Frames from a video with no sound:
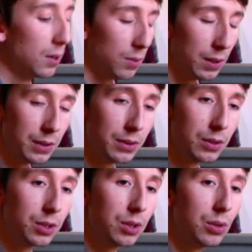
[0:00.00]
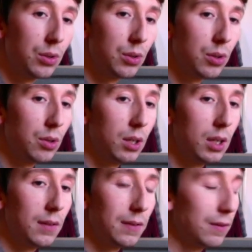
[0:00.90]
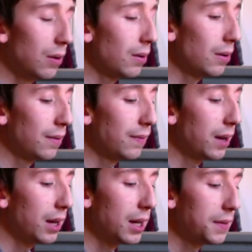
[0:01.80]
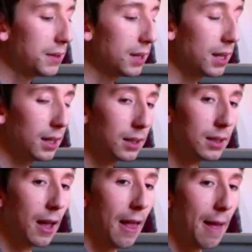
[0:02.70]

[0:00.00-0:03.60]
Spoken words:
1, 2, 3, 4, 5, 6.